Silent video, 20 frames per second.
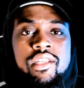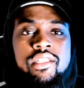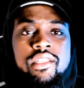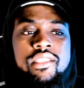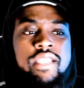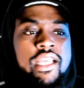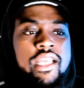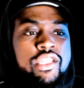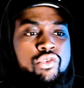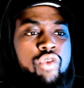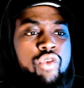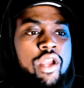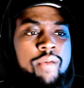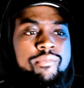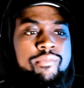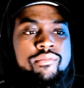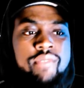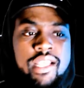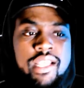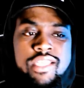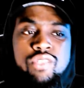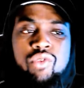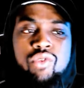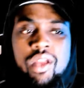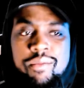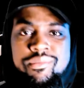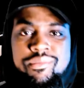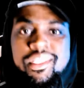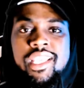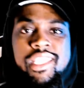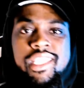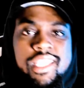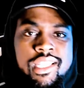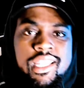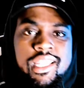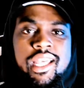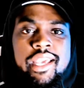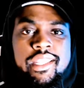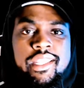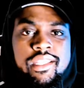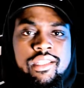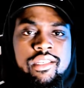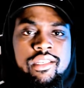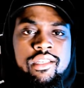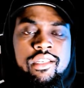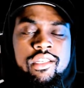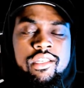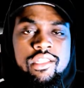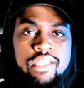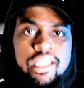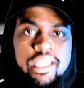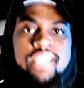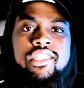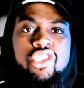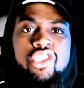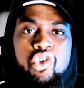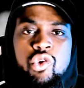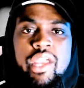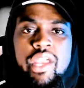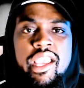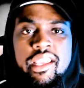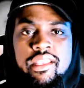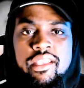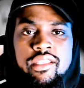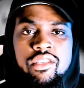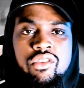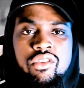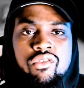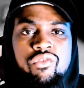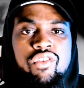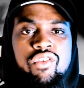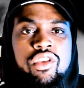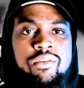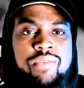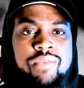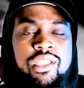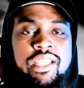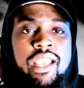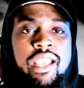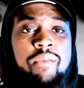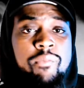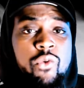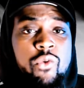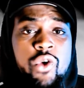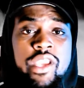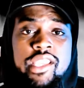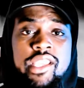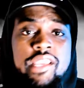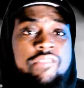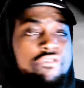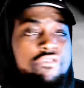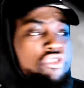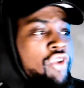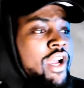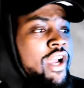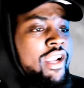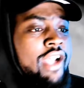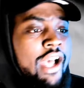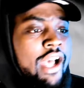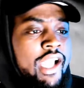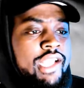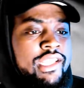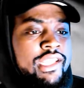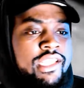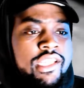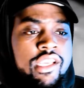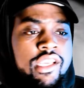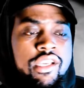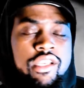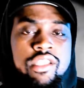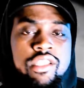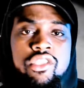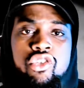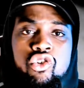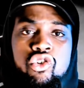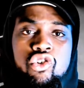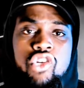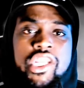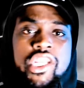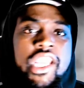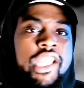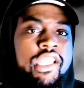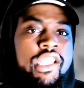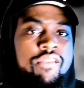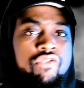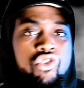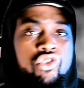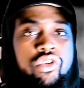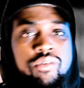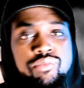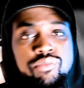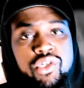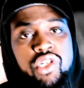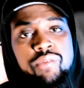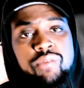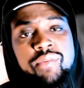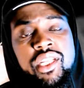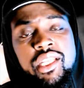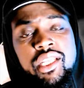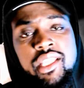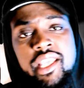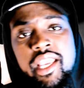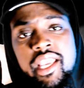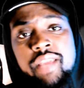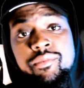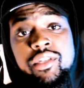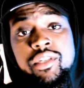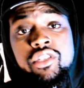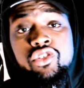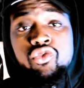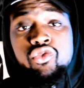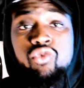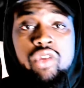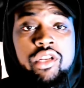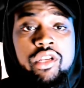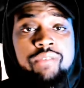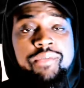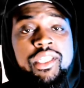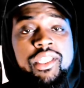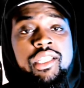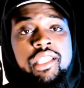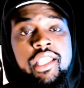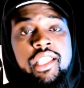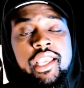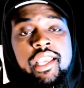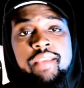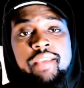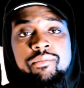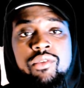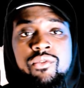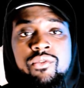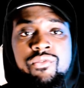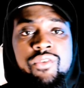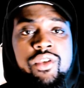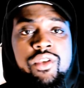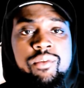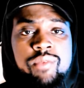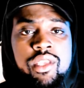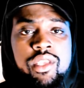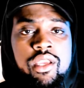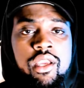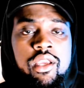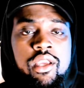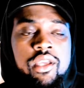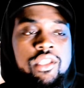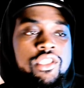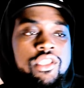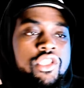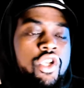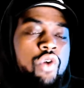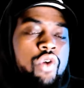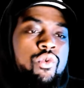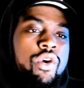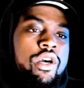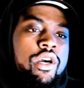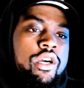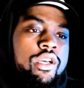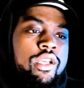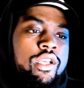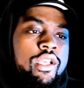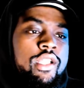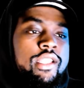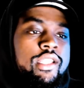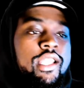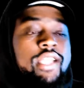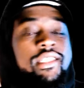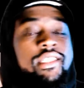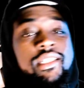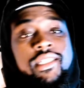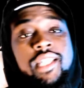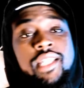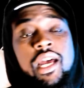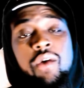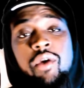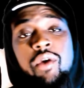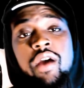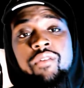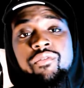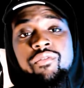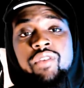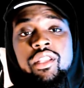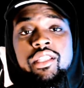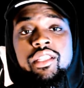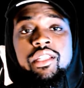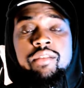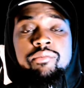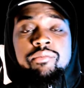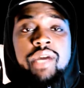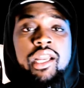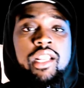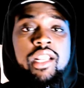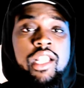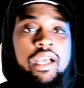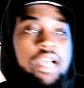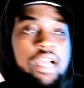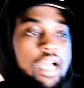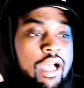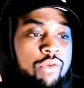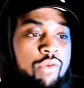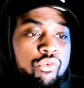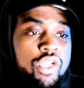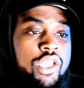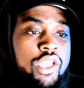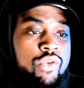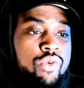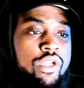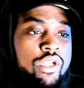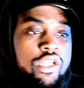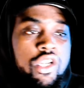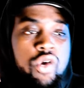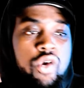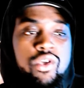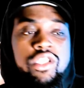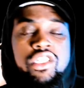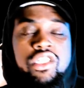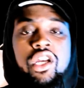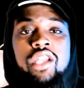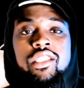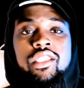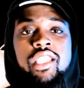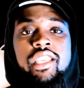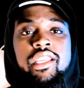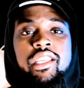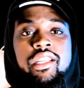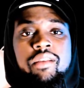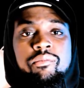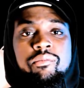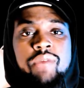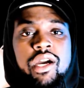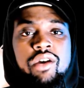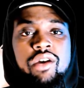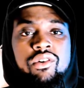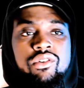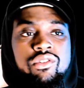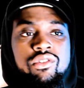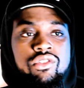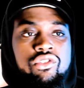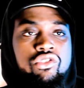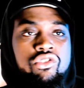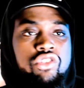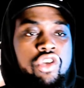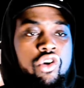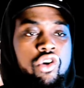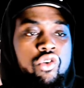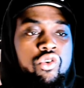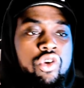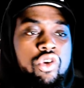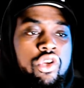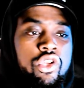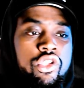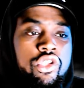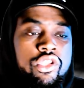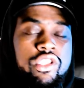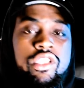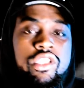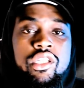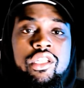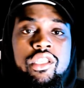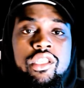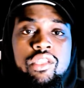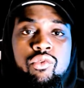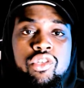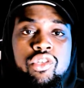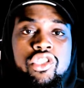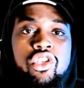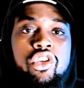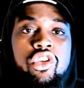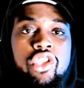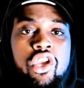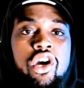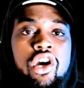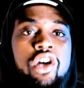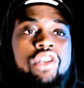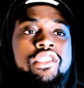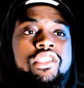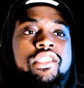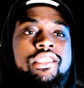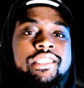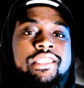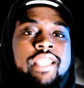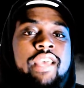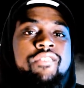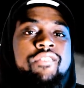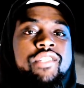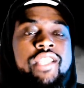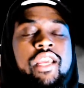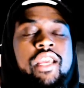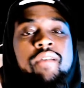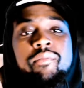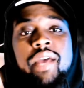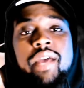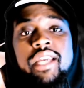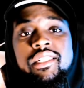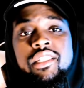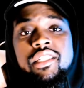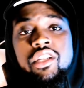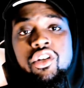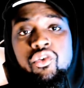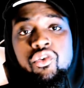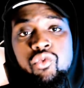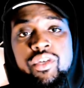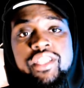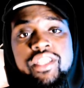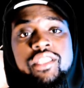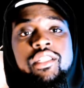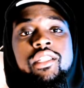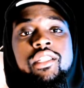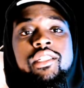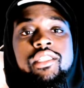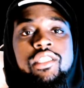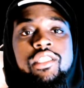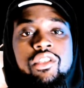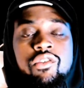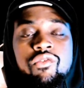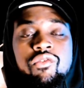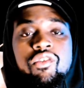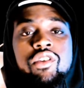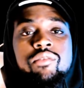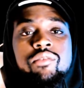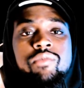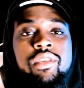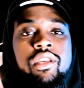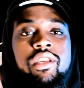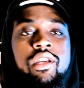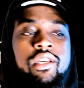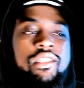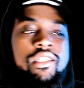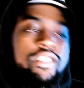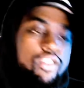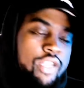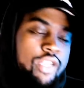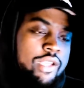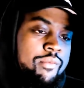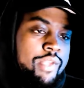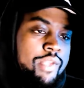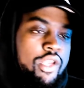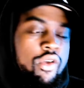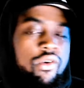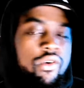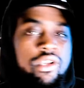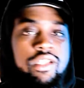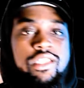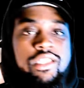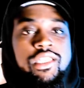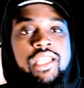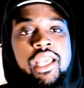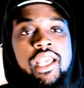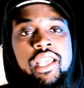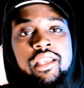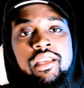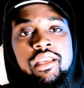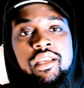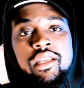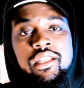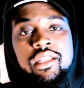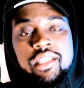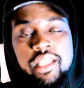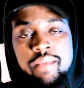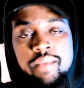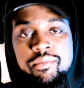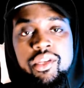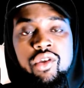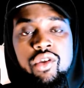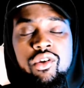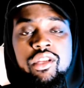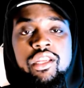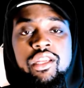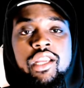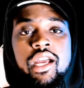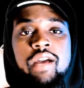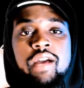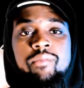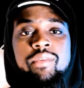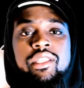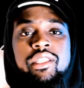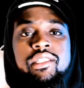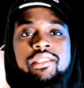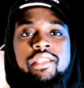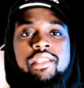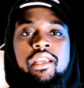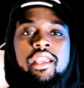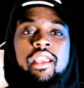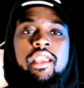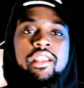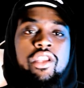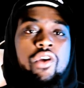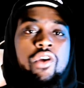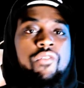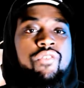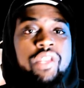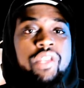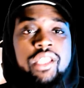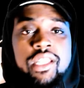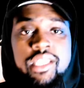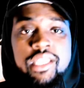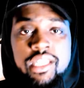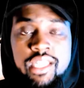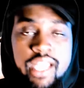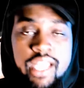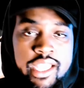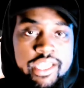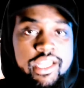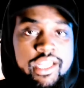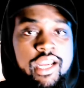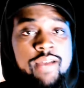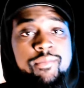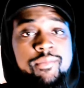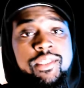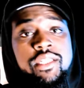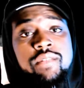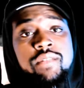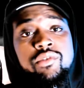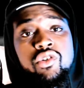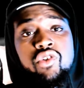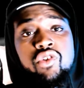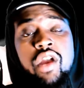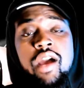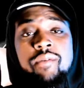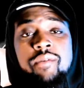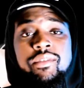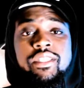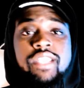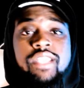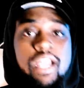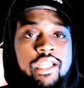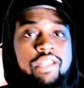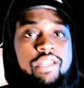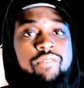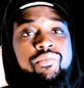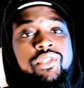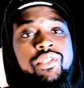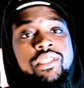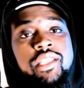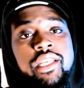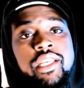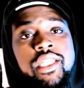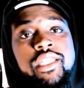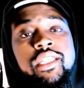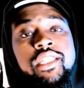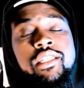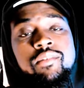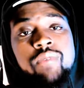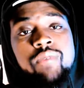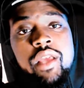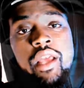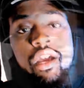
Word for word: That's what I'm, that's what I'm thinking, like, let's do that, you feel me? That way, if you got an idea, you creative, you can put them in the game because you want them in the game, you feel me? So uh, that's just how I'm feeling about it. I really want to know what y'all thinking about, you know, the what's on y'all's Def Jam Massacre wish list, you feel me? So let me know in the chat, let me know in the comments, and don't forget to like, comment, subscribe, and sign up petitions, man.